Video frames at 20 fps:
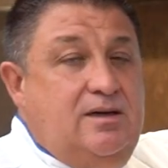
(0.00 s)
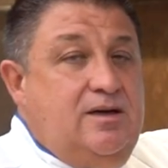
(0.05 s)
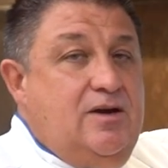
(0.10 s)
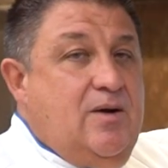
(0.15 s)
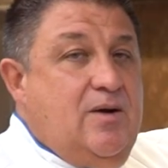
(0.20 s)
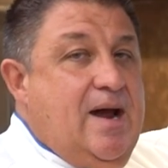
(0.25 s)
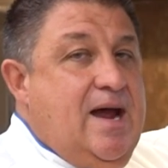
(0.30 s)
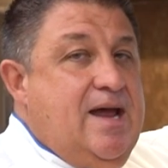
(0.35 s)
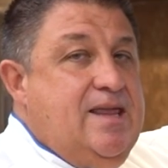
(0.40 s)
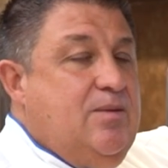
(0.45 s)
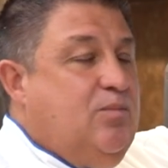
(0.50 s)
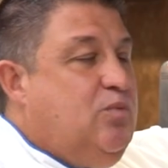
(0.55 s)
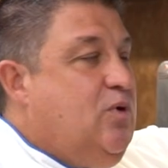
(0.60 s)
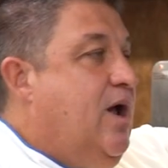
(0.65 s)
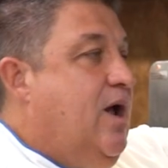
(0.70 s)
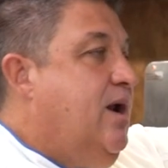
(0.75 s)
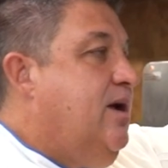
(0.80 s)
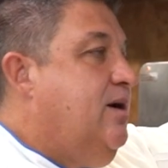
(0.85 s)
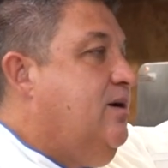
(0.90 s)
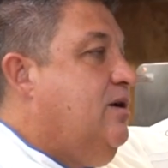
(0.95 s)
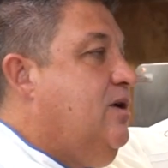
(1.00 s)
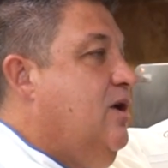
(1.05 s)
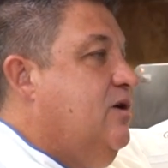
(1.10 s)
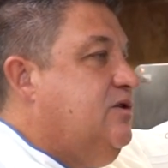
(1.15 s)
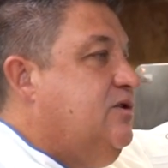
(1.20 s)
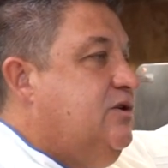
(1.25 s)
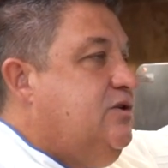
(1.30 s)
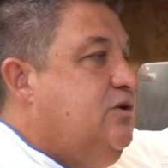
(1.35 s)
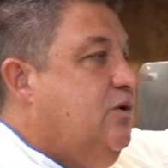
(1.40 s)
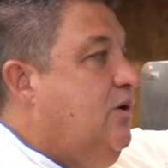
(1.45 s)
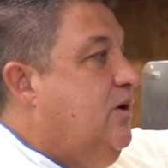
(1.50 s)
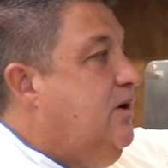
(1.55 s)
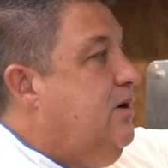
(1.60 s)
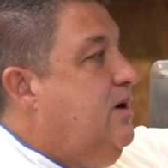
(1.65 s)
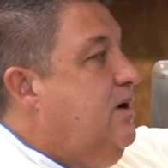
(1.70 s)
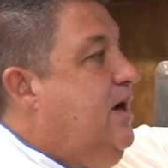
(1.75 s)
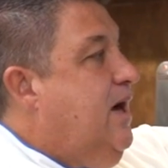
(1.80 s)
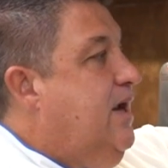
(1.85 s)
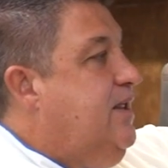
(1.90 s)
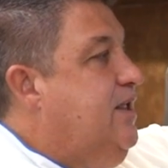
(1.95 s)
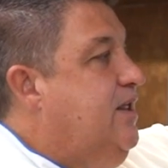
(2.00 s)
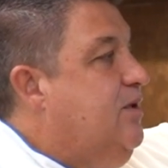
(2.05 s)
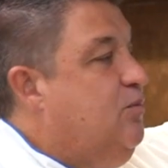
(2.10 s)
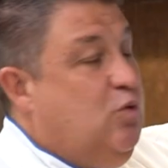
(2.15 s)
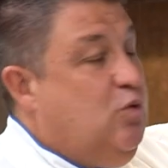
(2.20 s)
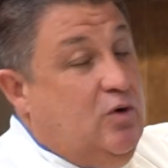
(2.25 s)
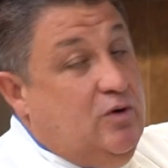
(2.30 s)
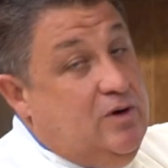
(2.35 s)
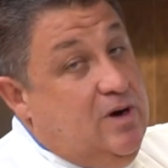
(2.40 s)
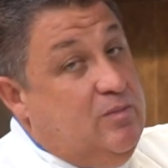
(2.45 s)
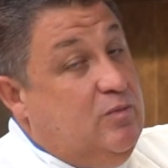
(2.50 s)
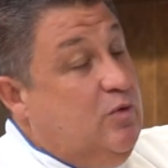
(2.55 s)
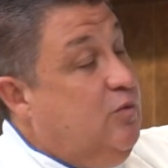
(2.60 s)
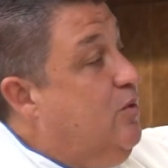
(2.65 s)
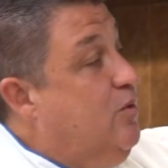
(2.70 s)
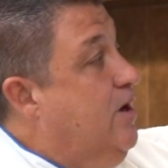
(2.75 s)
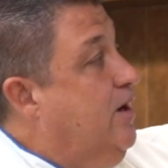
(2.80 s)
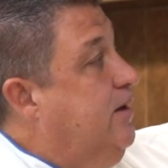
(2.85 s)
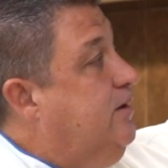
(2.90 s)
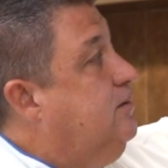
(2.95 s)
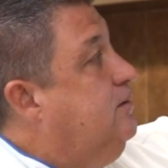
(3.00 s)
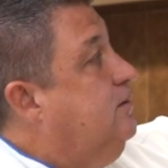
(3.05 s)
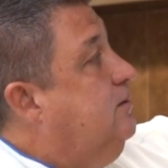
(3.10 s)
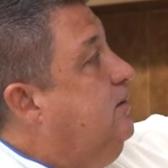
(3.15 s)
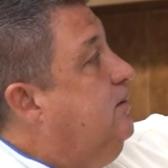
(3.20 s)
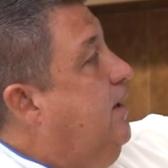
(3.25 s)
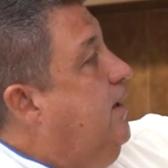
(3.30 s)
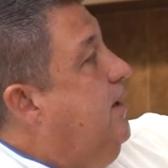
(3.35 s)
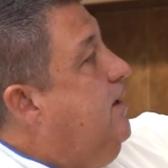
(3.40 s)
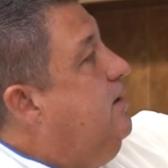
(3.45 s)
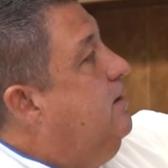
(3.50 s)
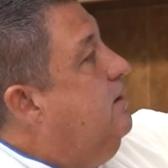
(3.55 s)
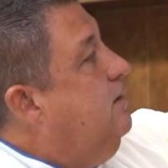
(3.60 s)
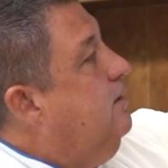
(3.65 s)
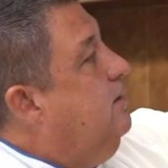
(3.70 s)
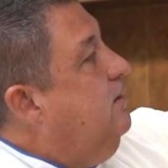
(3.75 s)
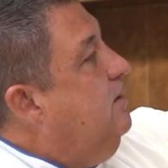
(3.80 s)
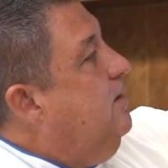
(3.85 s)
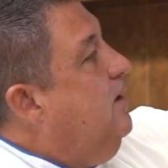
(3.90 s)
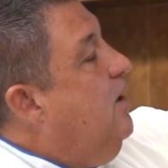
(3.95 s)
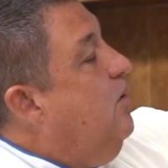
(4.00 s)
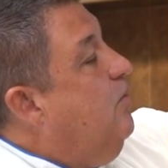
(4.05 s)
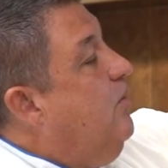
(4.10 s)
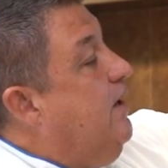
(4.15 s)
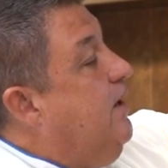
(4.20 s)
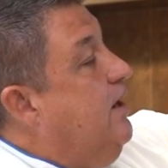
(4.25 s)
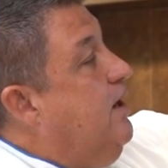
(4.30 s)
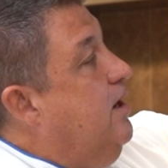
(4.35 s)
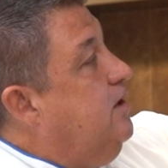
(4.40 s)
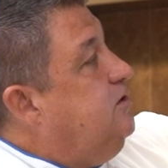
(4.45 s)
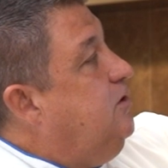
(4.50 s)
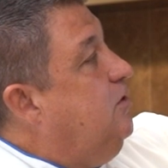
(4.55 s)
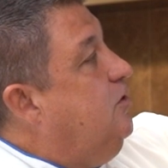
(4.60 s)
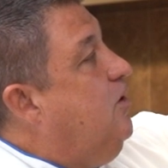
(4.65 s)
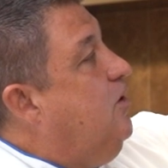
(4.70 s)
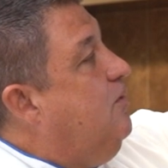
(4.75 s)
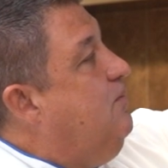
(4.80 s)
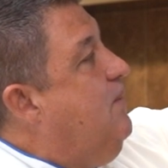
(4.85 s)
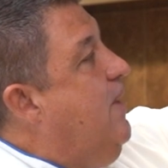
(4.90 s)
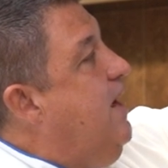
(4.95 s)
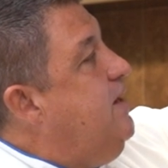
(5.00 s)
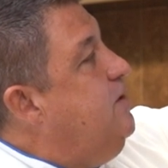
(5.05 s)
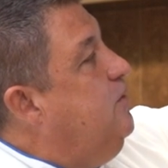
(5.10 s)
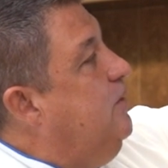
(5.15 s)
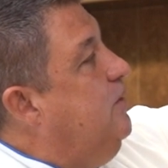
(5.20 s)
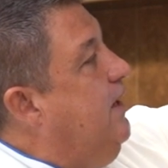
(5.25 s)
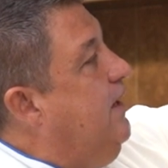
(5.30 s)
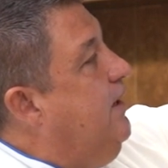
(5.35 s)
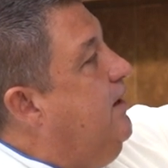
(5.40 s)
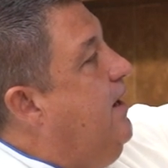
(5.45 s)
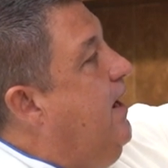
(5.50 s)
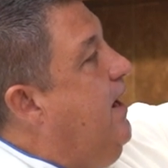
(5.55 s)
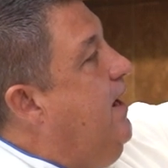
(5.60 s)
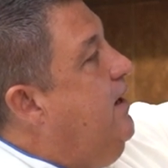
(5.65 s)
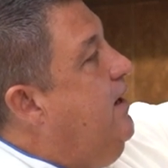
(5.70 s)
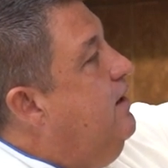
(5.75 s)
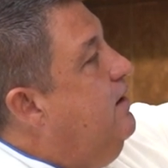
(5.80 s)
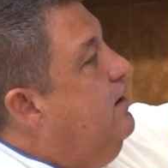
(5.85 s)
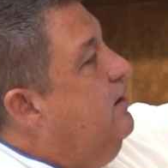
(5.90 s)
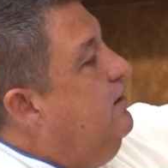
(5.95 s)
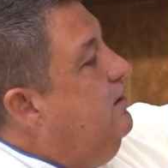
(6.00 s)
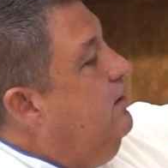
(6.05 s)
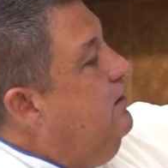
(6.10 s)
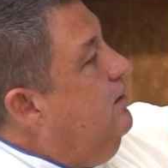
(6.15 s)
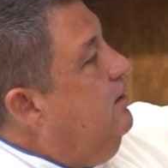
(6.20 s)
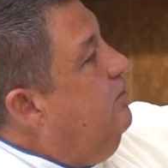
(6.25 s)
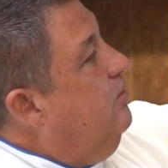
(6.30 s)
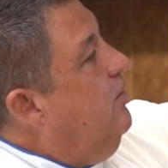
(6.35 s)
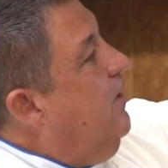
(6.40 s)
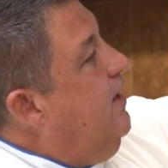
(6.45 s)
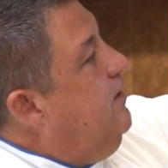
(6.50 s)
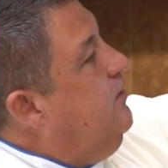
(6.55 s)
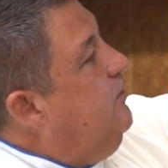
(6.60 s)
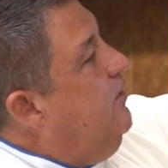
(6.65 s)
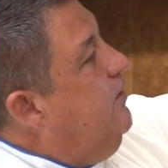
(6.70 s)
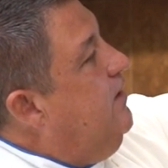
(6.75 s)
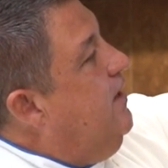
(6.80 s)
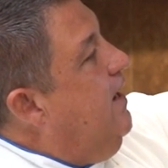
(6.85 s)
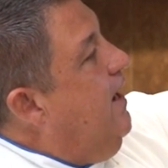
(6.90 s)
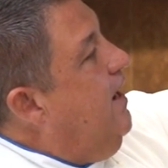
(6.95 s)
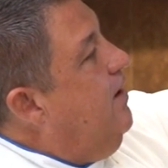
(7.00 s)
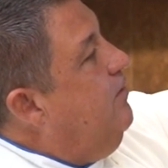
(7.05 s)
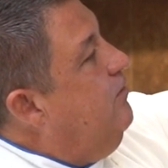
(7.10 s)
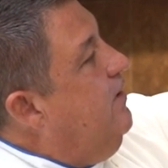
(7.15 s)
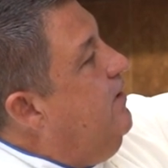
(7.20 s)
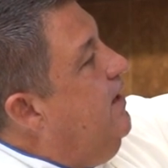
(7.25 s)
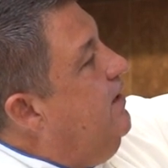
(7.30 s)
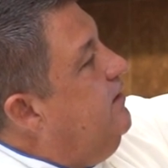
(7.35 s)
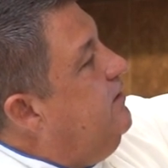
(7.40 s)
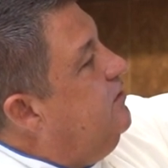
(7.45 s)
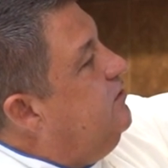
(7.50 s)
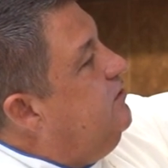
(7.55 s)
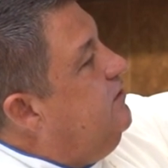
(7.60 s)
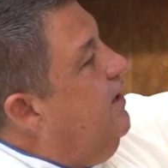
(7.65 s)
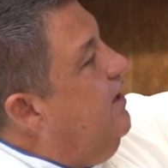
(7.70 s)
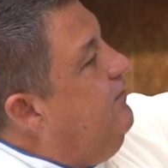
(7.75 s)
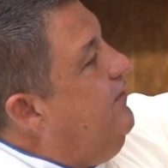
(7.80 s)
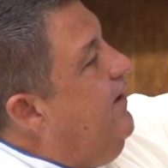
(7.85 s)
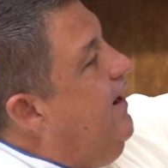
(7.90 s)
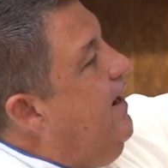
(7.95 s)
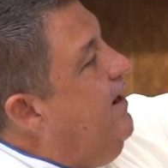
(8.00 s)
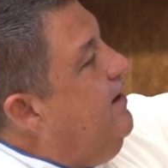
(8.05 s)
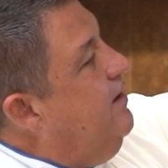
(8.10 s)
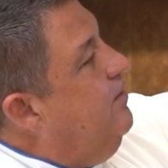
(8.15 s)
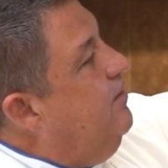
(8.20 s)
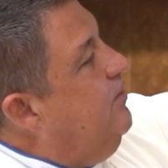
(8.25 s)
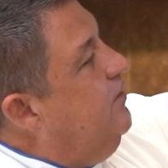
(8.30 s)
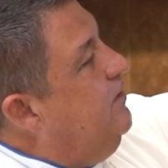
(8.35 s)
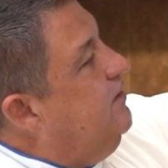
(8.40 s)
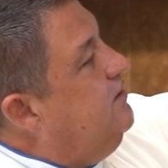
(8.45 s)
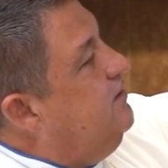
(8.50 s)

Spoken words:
You'll add the product, close the door, and then the program will run, okay? We can also cook manually, okay? By doing that, we hit the chef hat up at the